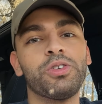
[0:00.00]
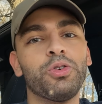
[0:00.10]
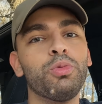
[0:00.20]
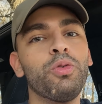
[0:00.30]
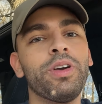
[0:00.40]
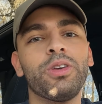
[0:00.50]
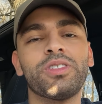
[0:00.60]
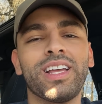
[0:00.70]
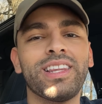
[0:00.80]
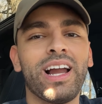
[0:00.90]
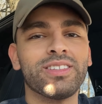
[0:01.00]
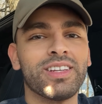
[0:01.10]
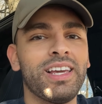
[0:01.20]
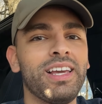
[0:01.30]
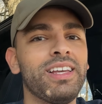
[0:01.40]
you remove it, you send it out to
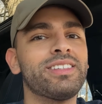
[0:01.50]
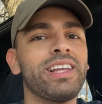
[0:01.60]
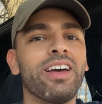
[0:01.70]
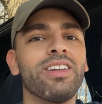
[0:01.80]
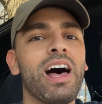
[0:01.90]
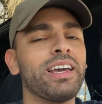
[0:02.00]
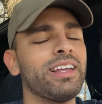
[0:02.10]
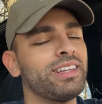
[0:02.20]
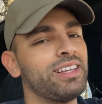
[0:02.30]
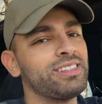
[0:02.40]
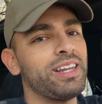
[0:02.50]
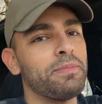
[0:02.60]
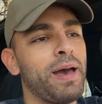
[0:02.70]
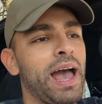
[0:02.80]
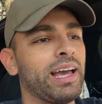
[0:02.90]
Keys, they unlock it, they send
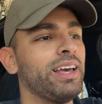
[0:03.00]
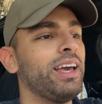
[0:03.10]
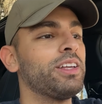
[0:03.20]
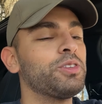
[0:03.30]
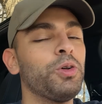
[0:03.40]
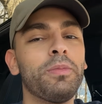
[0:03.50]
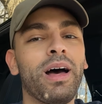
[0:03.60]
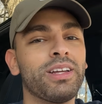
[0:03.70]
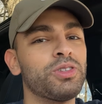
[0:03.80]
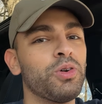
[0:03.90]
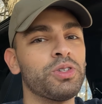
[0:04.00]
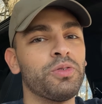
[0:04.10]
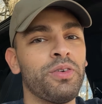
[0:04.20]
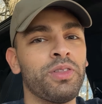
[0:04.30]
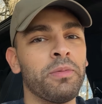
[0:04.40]
it back. It's only about like
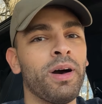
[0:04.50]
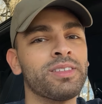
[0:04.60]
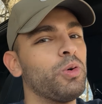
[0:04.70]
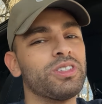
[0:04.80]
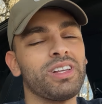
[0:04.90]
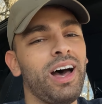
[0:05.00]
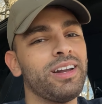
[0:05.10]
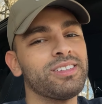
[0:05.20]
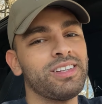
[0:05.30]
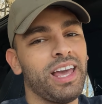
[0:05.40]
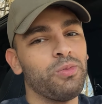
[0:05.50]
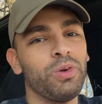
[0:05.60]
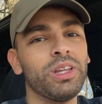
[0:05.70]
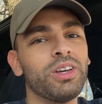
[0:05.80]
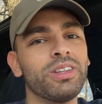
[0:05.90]
250 bucks, which is honestly a
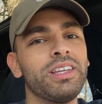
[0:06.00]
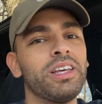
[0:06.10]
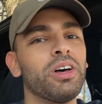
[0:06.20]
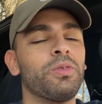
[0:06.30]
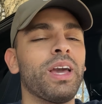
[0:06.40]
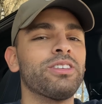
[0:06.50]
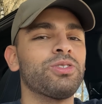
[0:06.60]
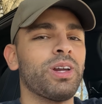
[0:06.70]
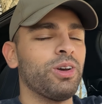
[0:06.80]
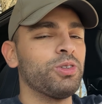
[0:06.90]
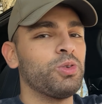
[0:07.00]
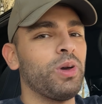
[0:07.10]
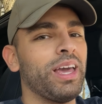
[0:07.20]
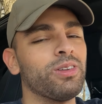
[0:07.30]
really good deal. If you guys try to go to a